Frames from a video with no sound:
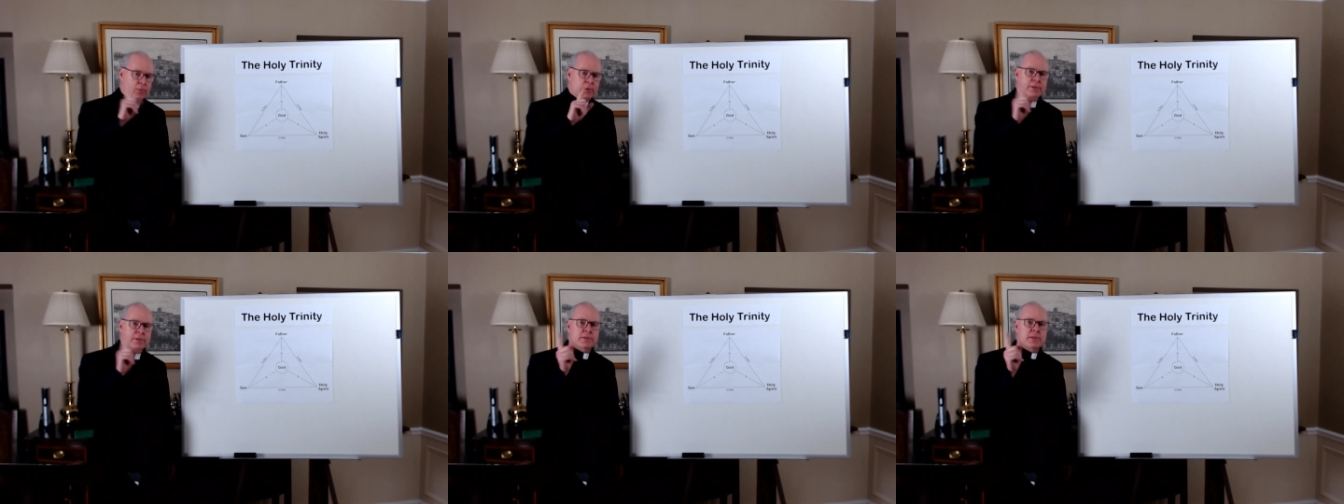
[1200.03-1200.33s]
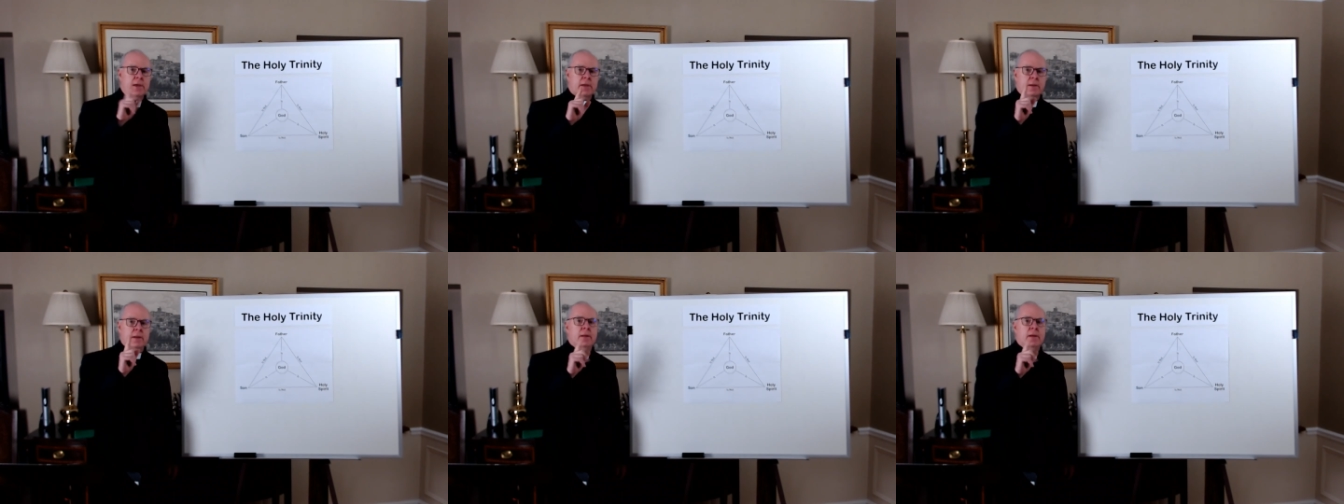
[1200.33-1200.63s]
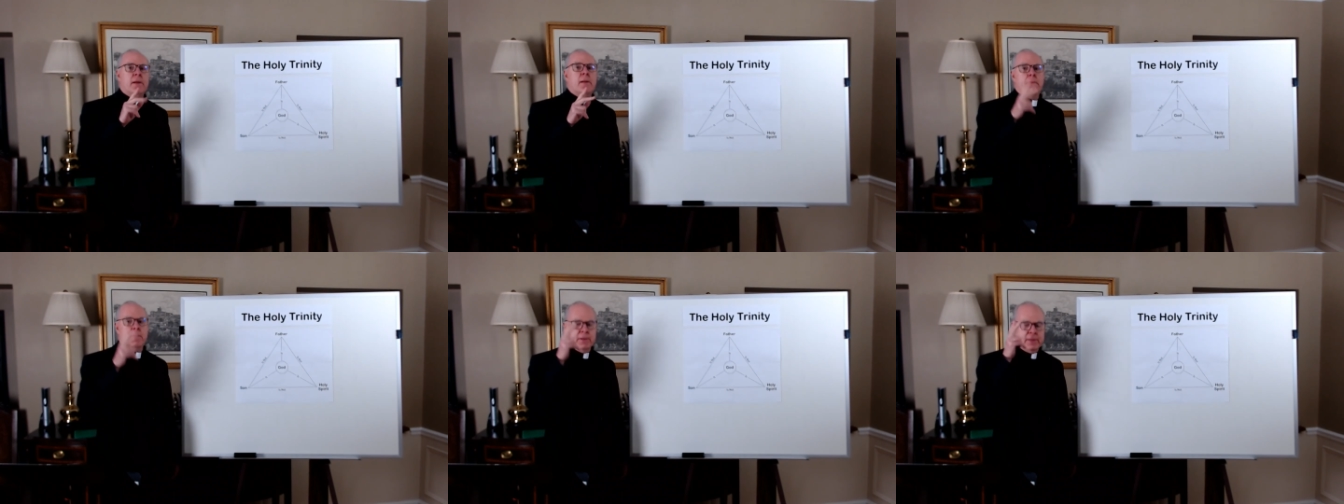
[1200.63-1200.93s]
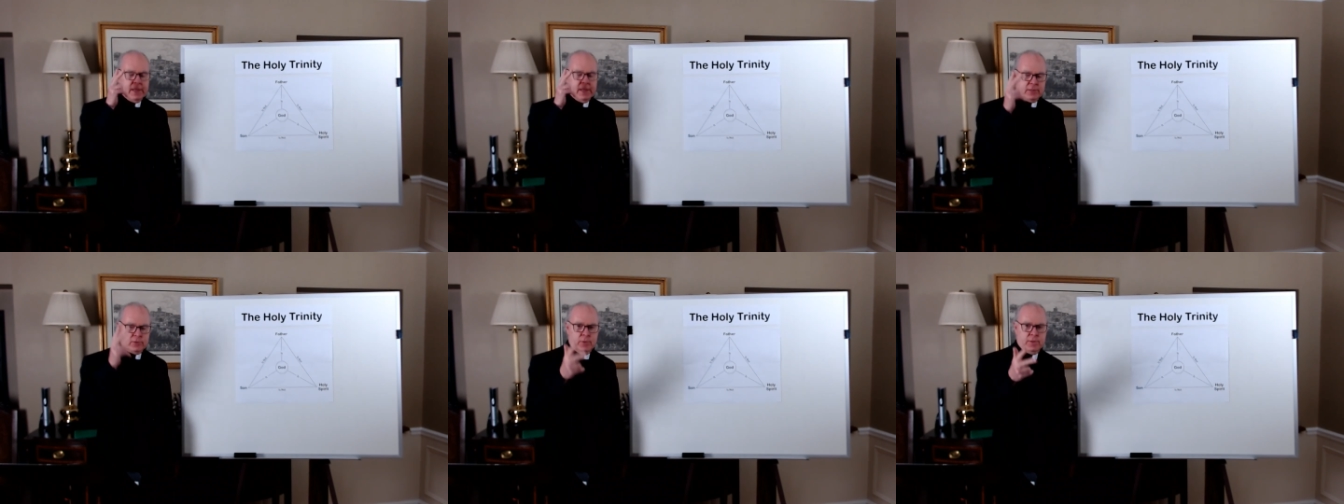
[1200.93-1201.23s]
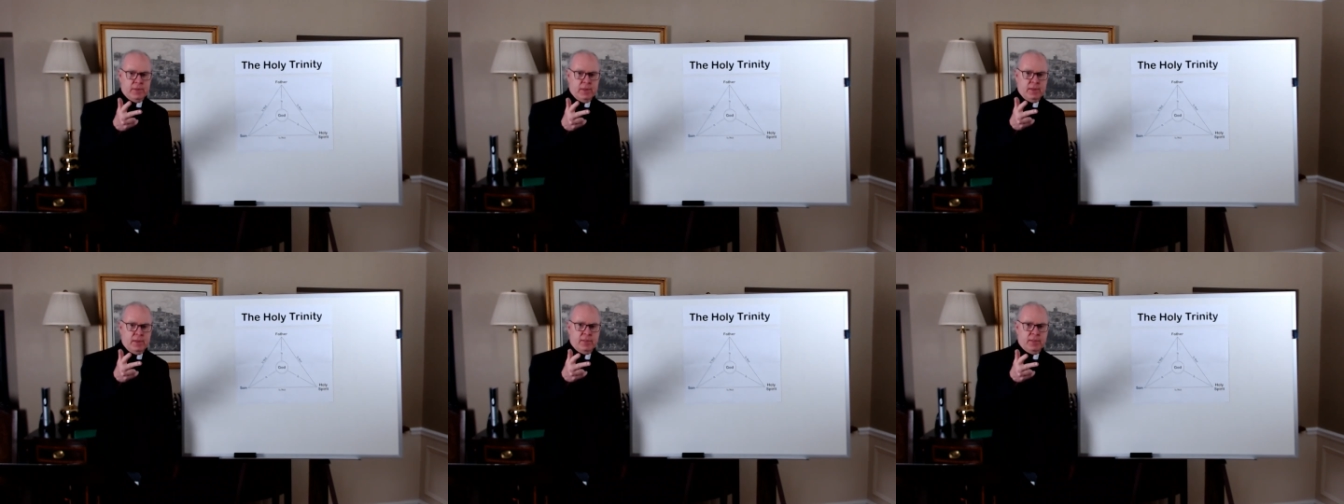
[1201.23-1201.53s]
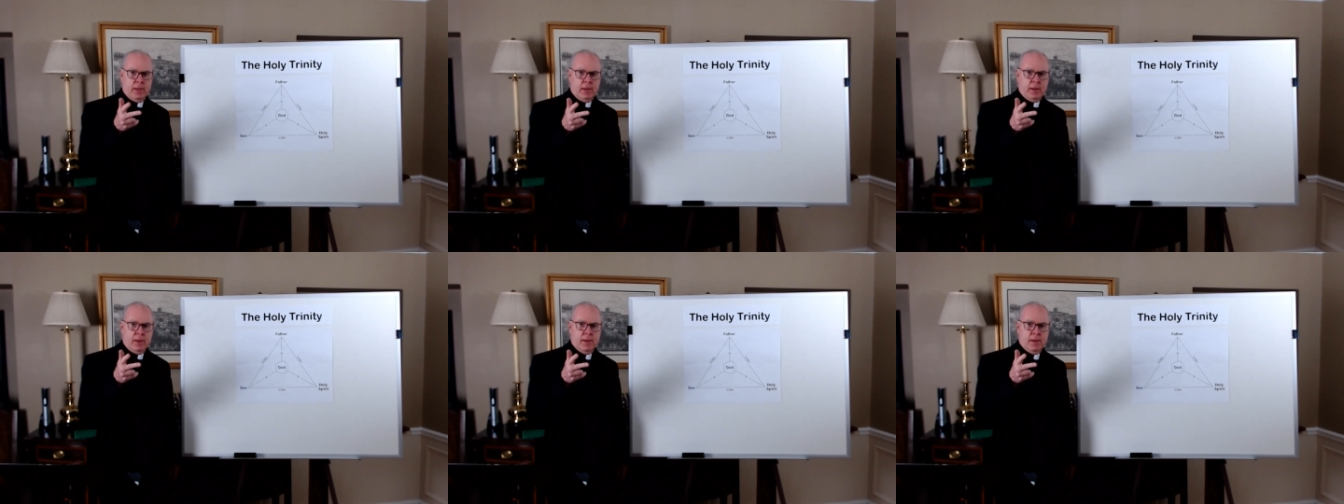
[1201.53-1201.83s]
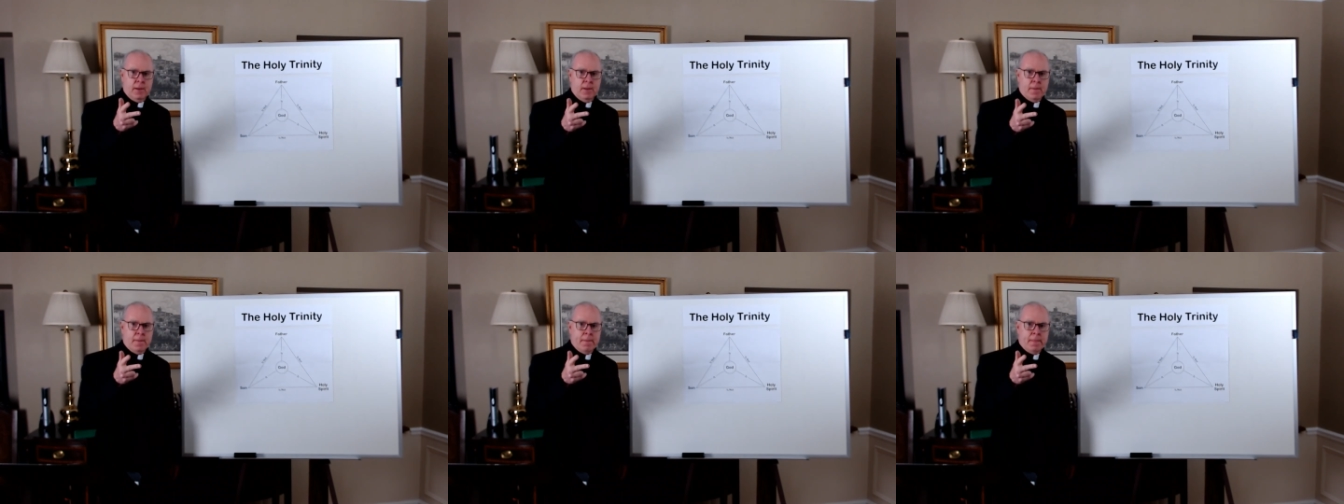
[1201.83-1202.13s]
said, but that's what they think.
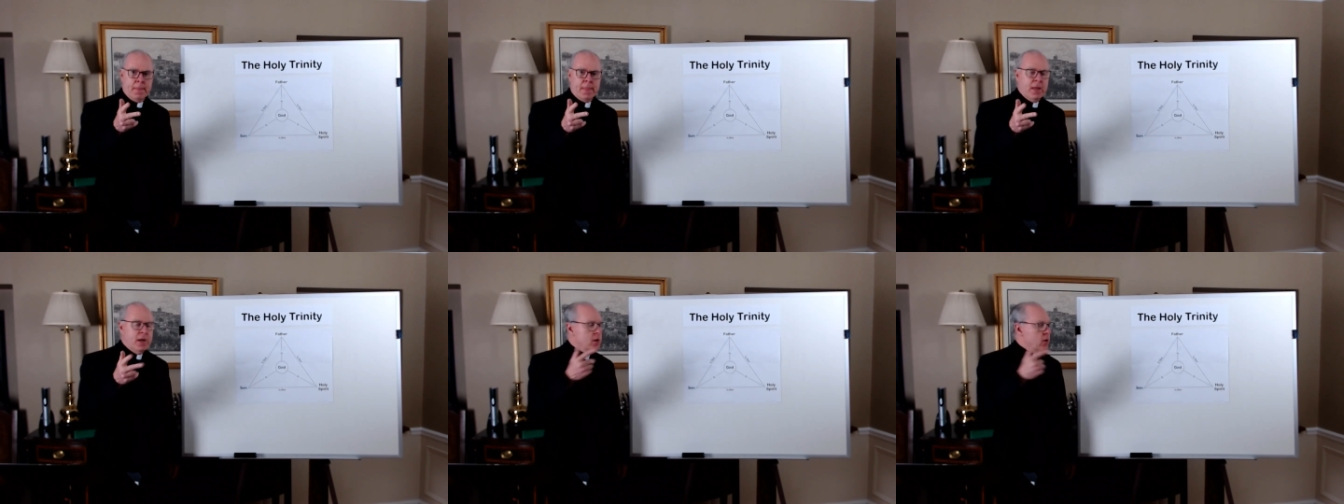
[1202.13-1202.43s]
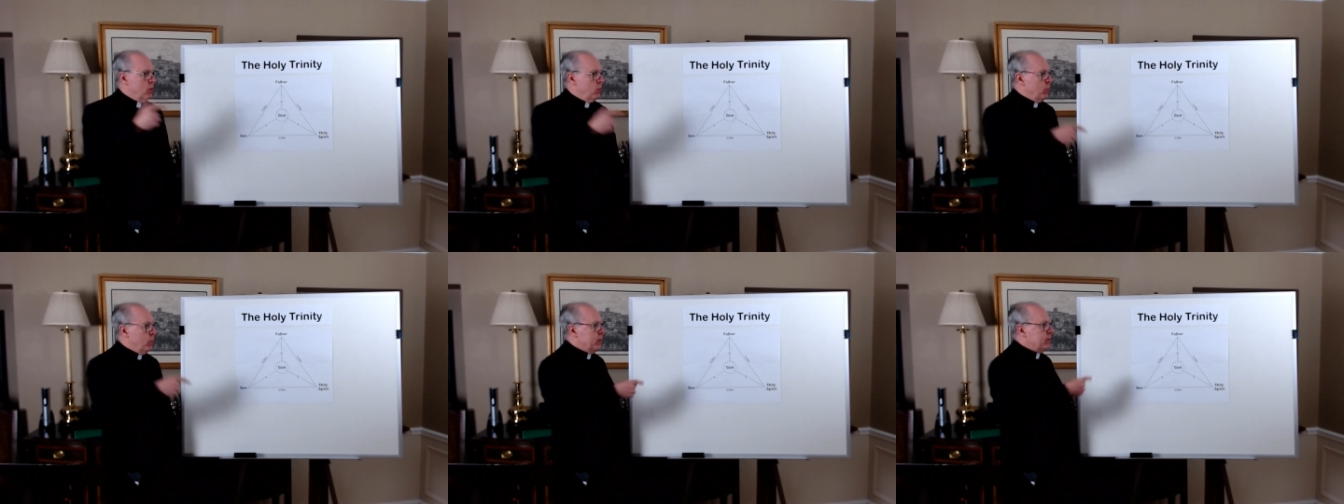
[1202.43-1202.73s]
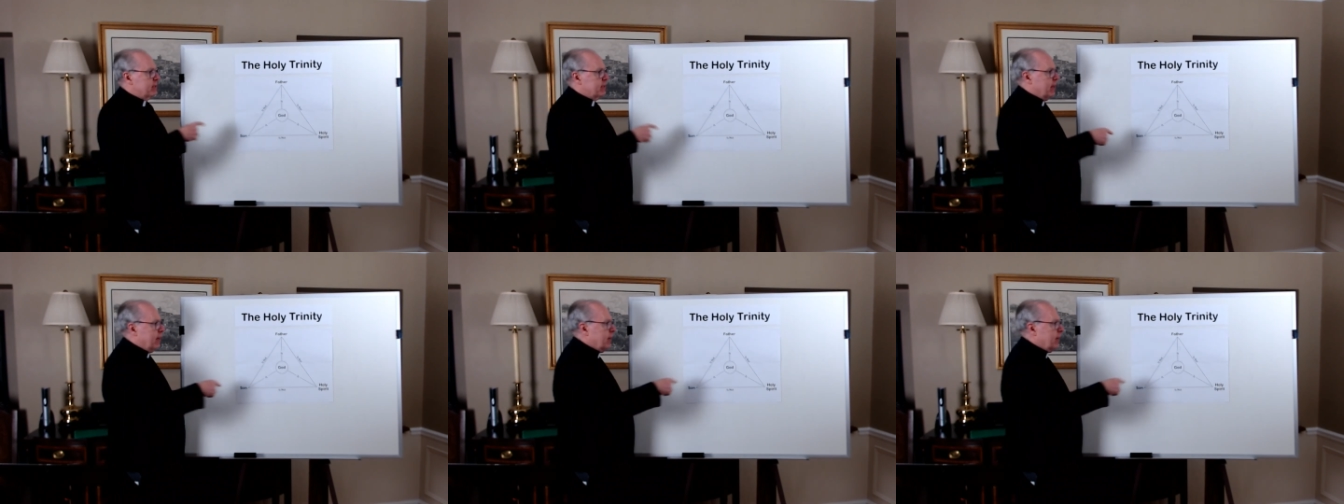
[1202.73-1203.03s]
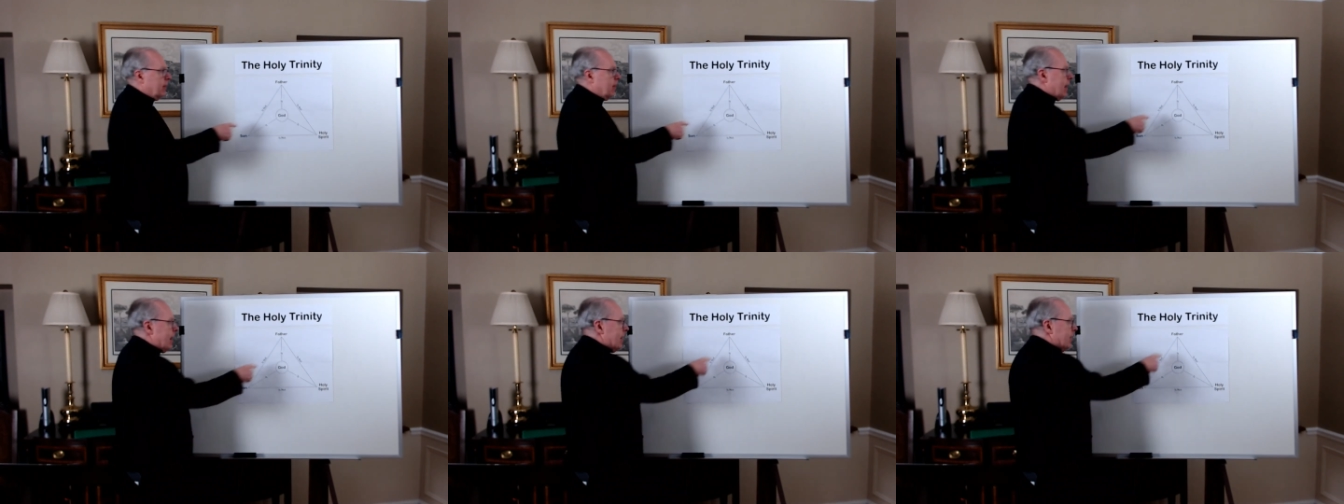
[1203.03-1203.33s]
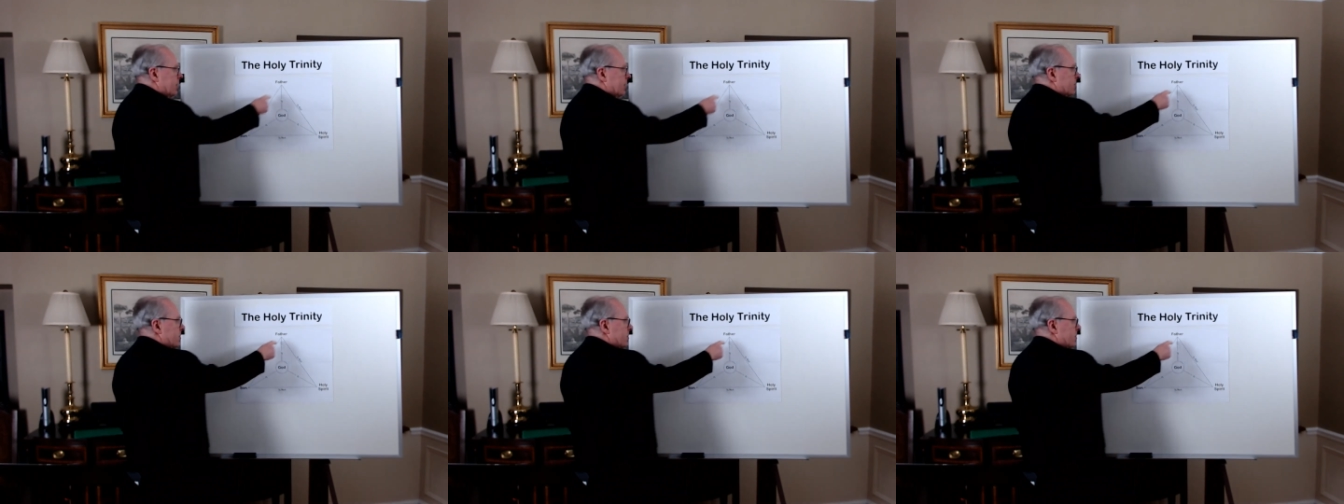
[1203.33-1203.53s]
We say God is